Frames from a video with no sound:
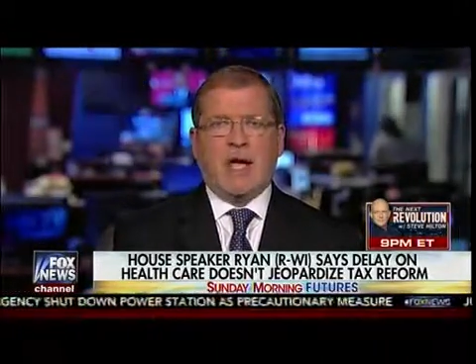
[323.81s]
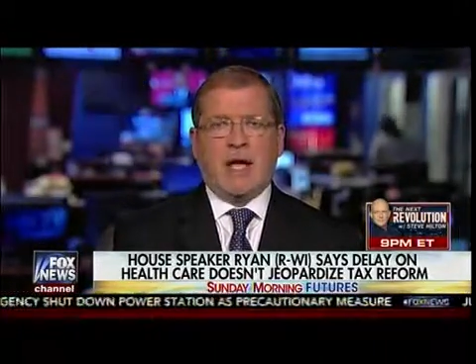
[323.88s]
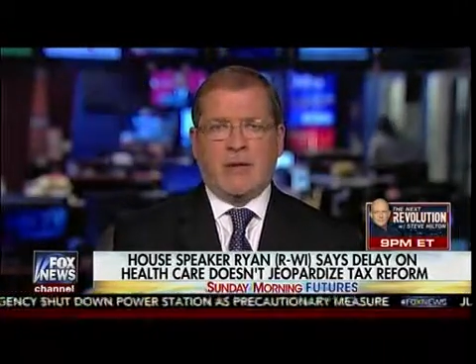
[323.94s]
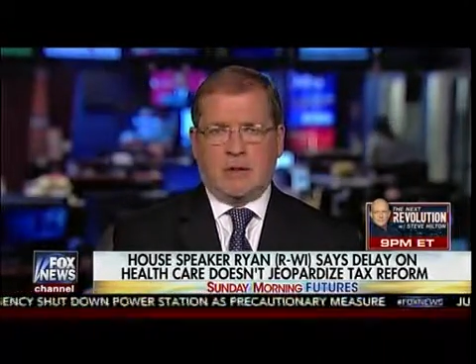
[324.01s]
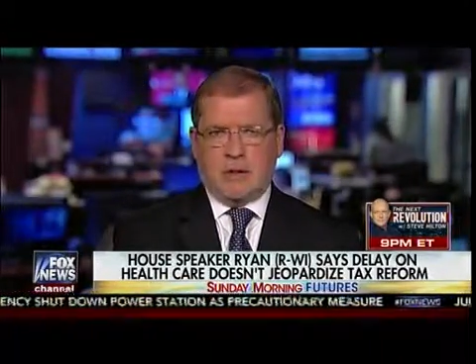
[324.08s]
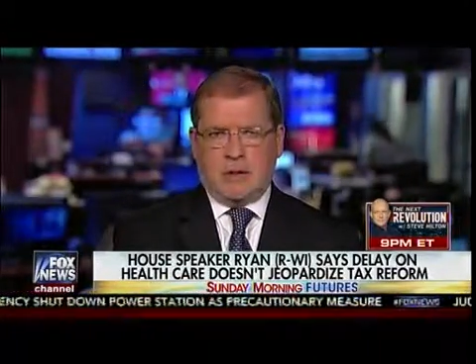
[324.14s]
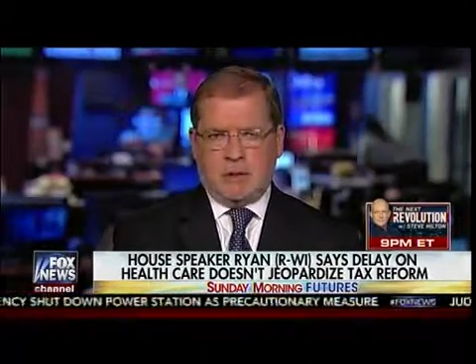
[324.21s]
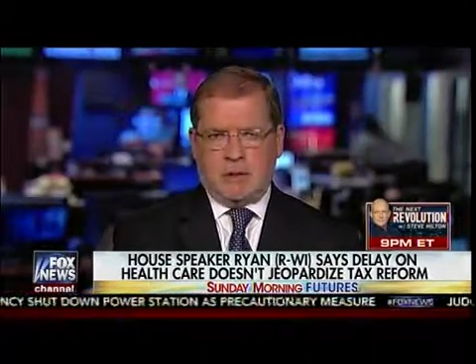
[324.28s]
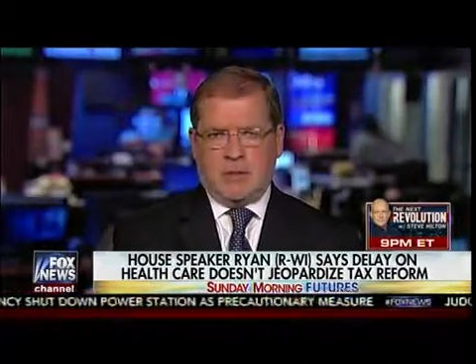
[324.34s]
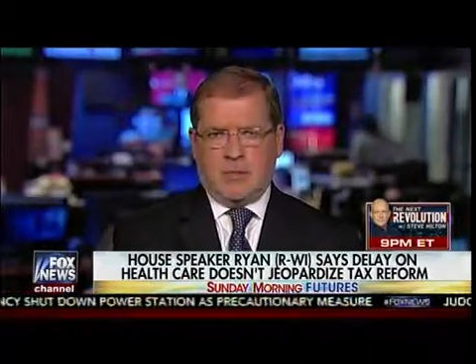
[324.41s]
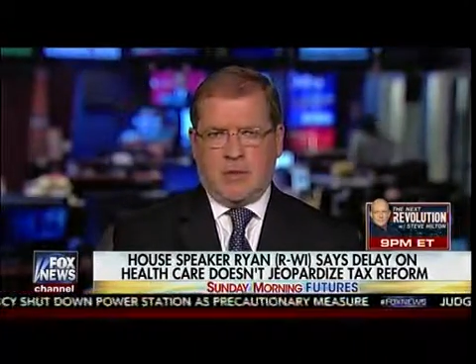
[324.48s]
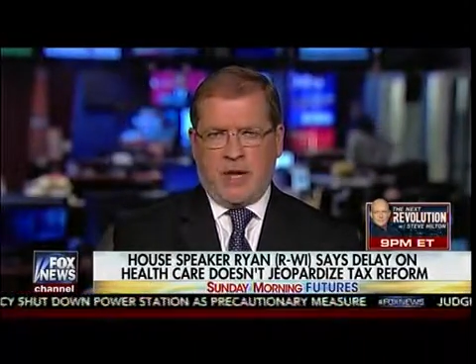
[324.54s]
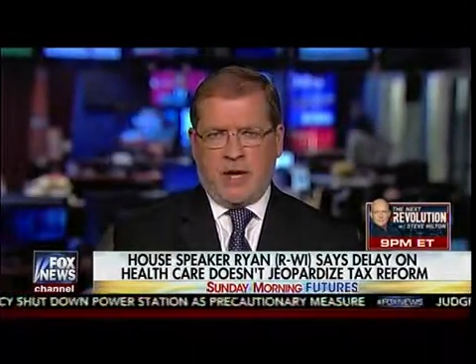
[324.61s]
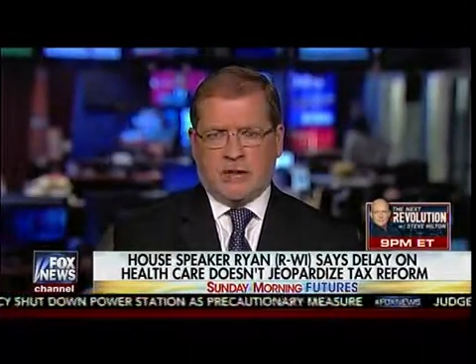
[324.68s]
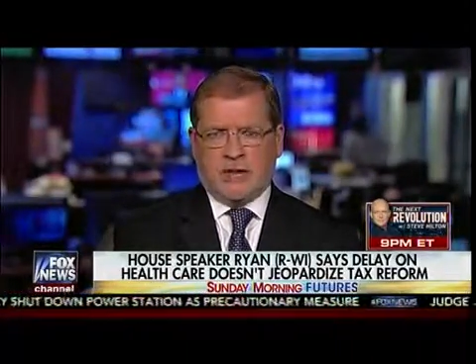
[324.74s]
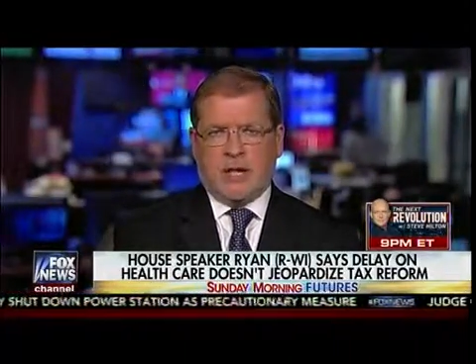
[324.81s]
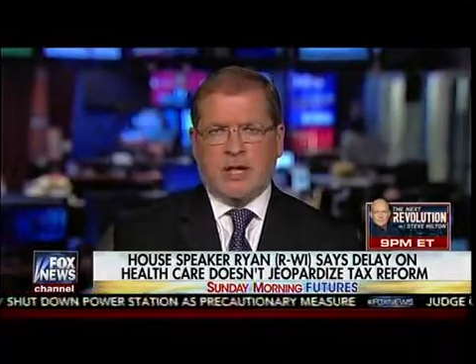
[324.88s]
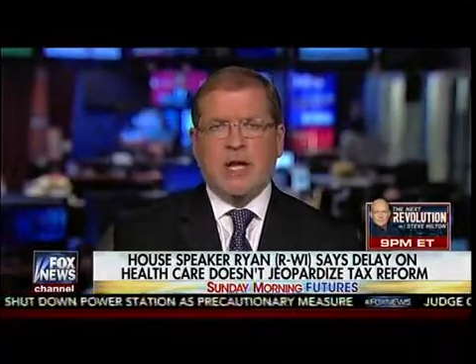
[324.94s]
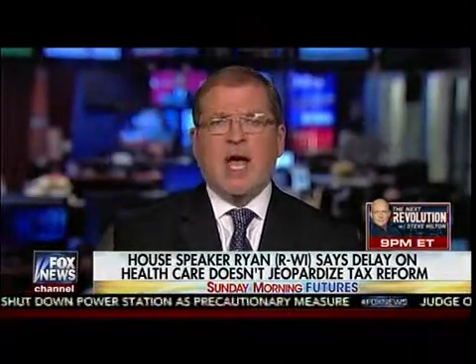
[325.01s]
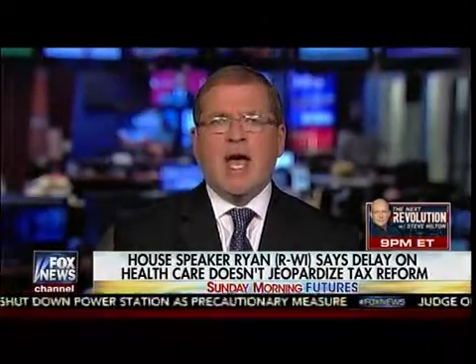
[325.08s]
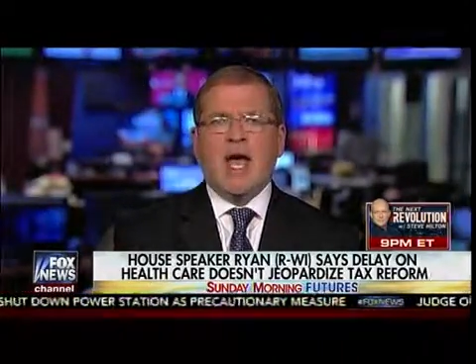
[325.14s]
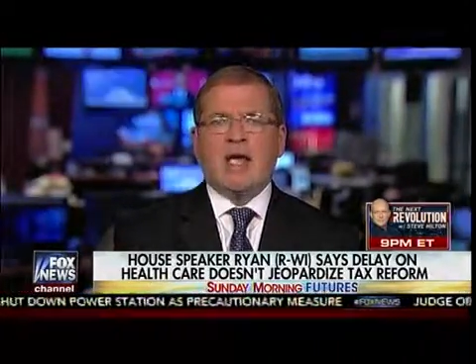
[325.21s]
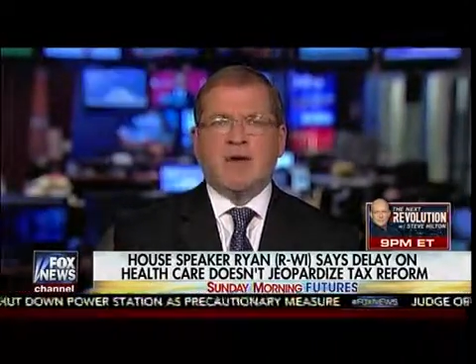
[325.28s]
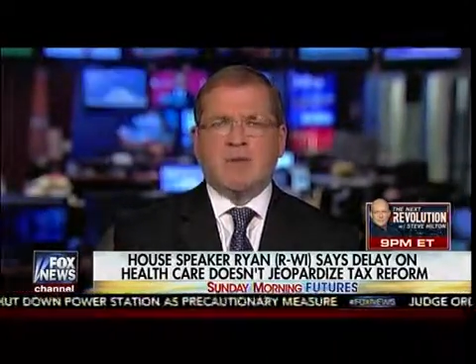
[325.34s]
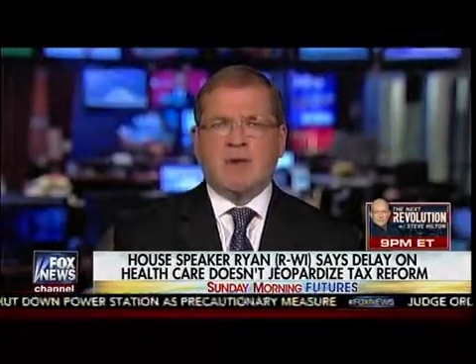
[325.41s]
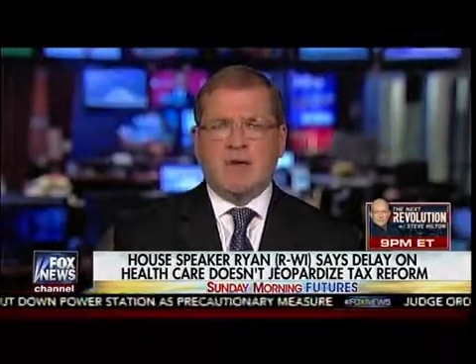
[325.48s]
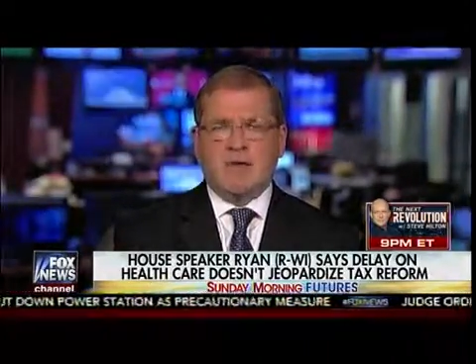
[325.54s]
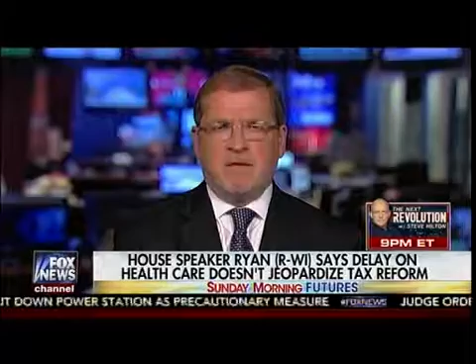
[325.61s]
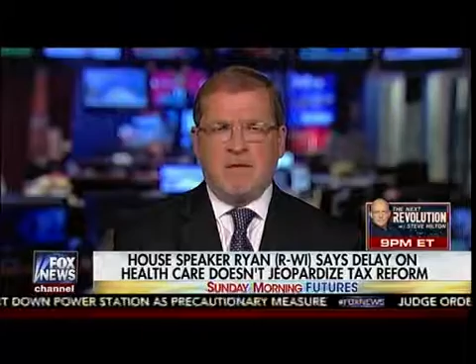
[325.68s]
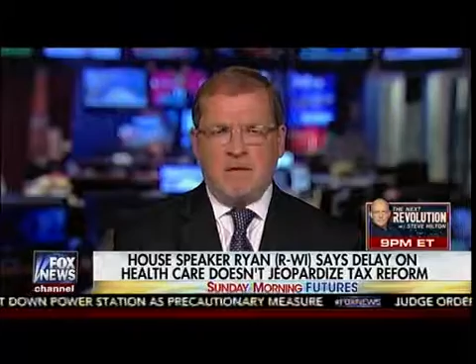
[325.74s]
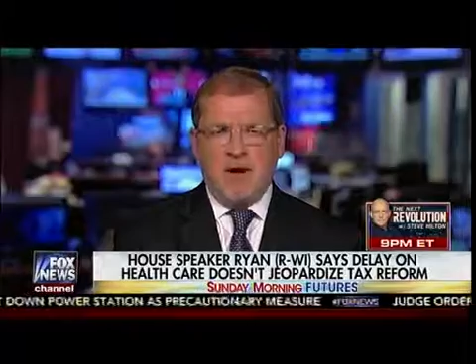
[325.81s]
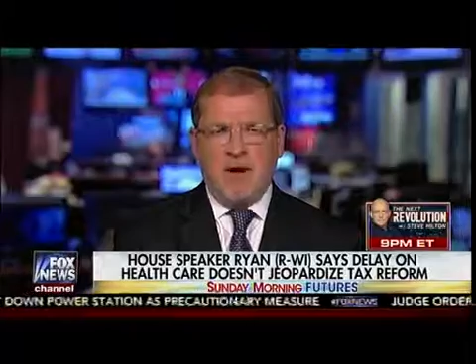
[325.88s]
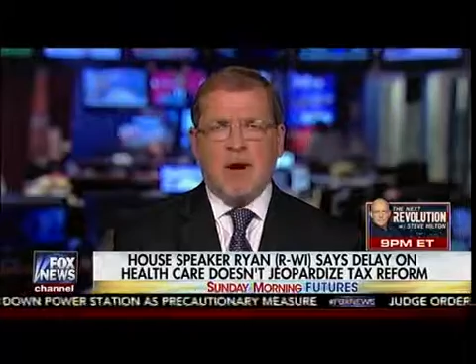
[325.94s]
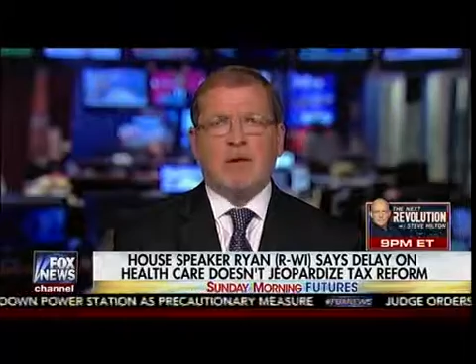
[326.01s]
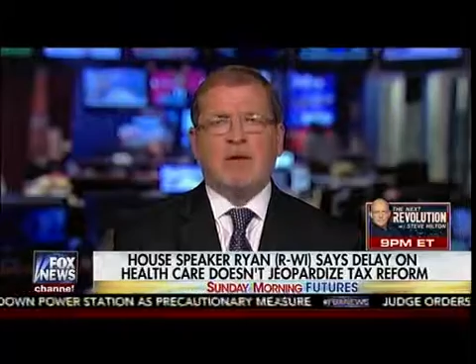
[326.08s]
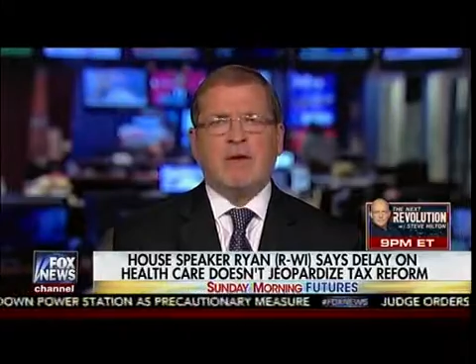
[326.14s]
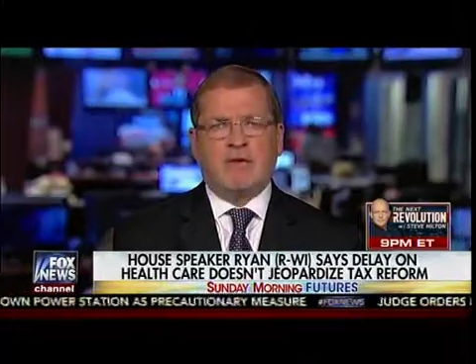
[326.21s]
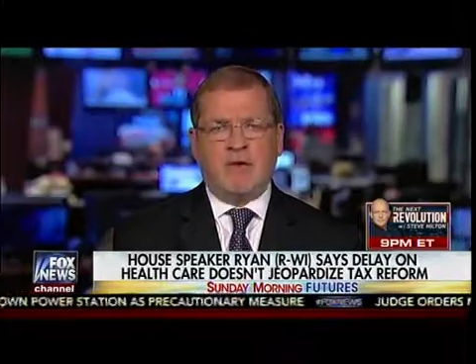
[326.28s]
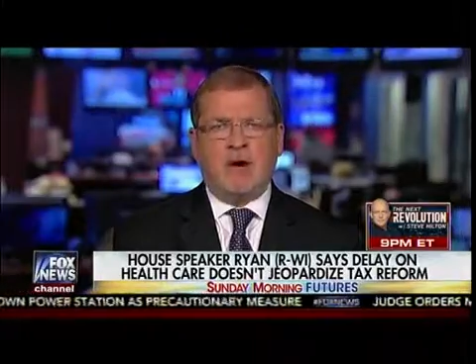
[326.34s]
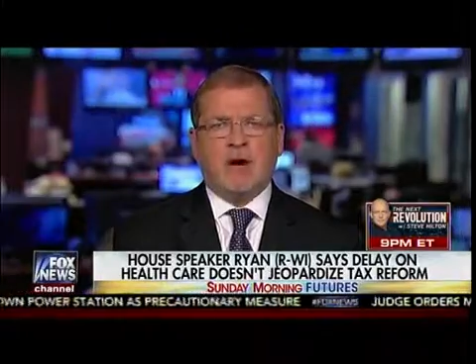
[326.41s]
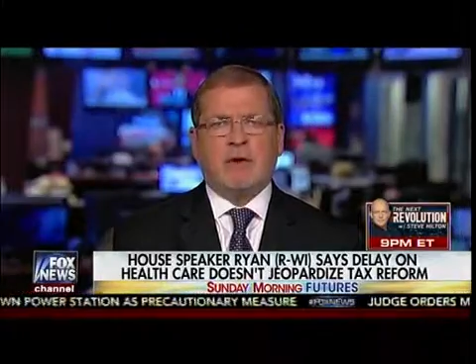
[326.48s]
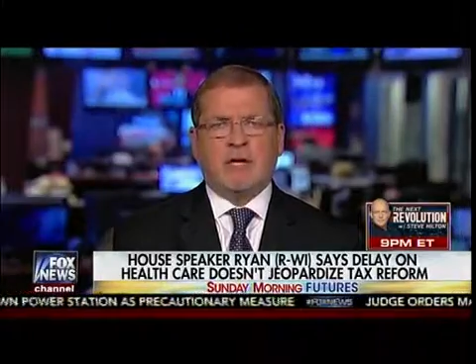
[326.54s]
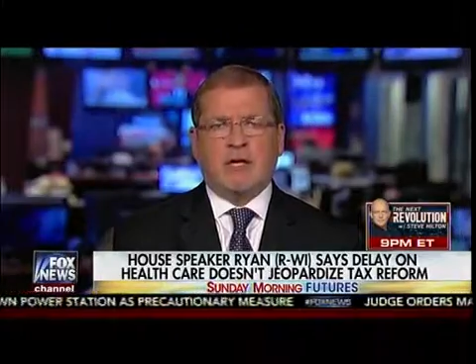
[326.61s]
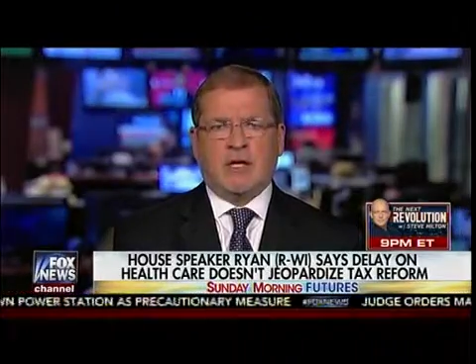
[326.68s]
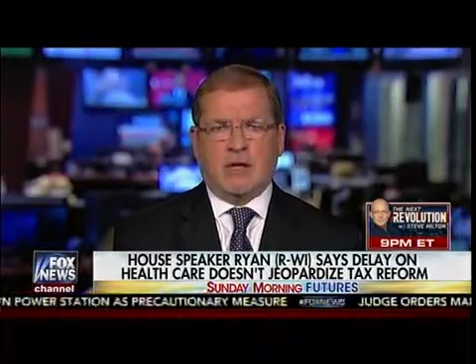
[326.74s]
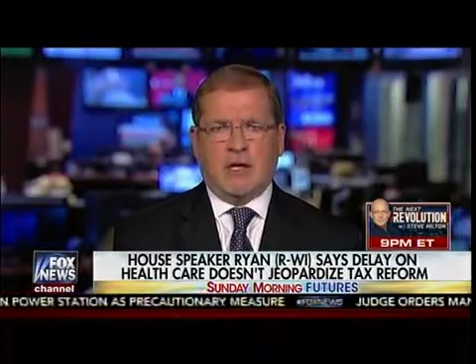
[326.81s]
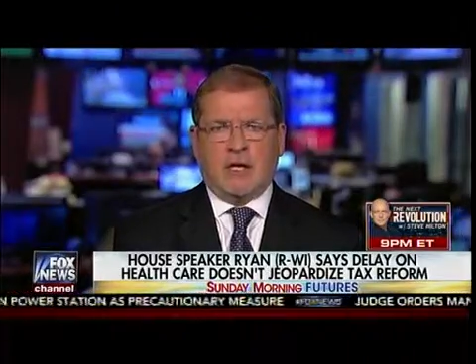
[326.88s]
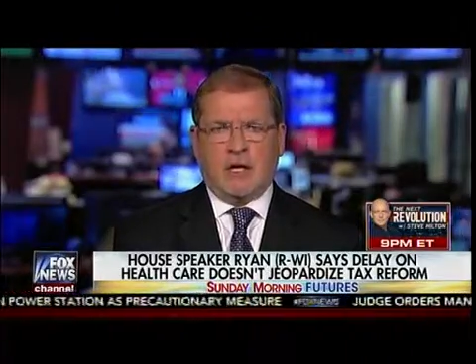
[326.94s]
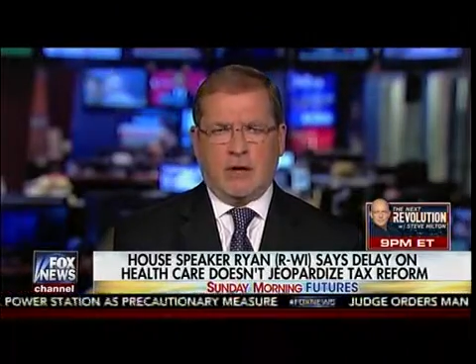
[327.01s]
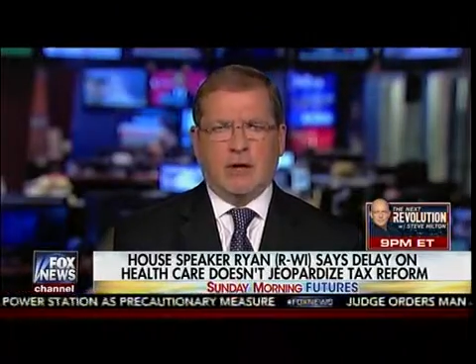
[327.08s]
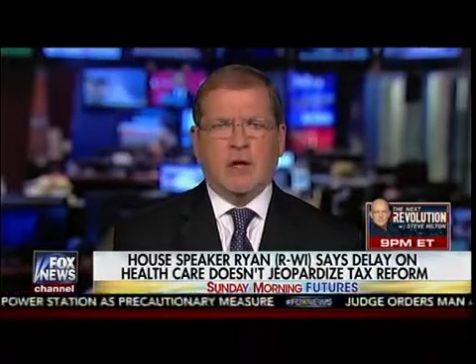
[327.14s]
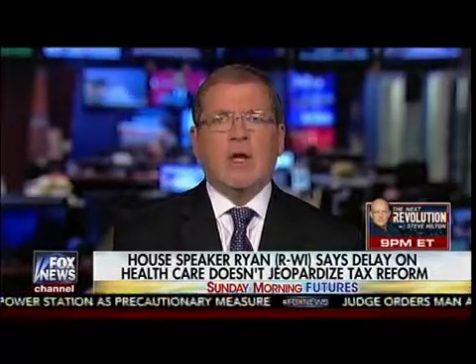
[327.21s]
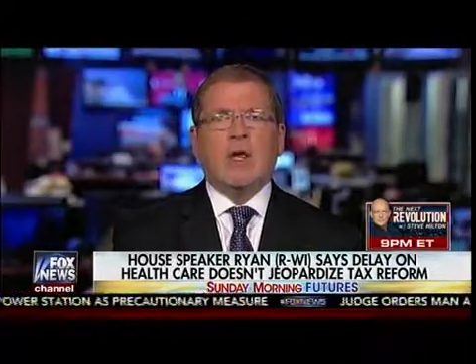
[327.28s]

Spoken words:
and the president has been very, very clear,